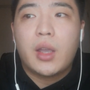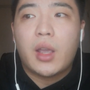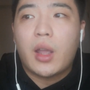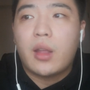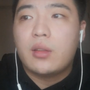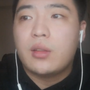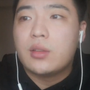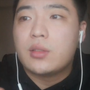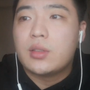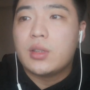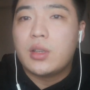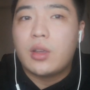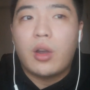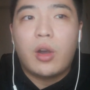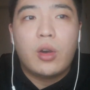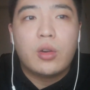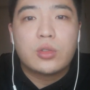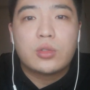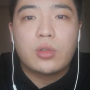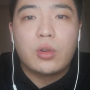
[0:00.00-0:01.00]
and they
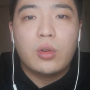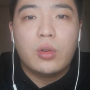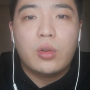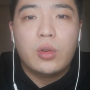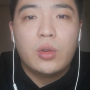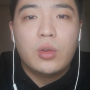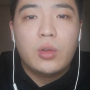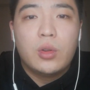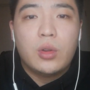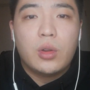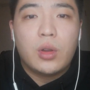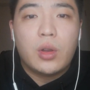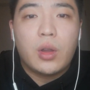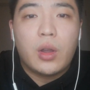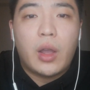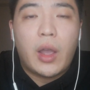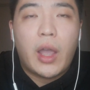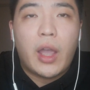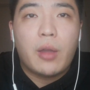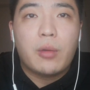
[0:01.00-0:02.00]
also
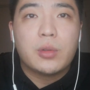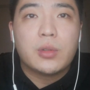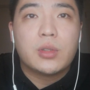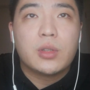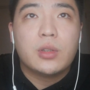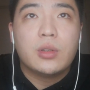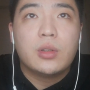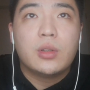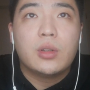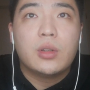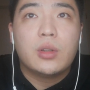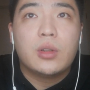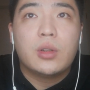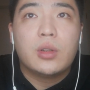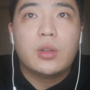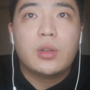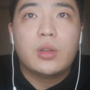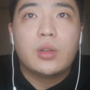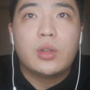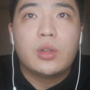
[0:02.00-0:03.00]
have the
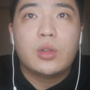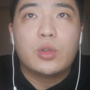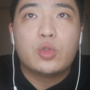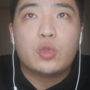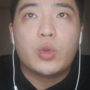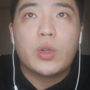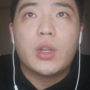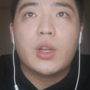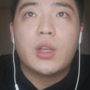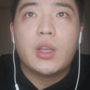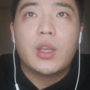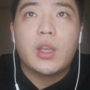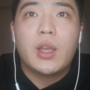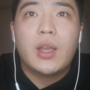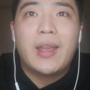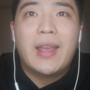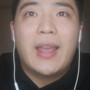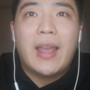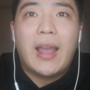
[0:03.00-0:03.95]
really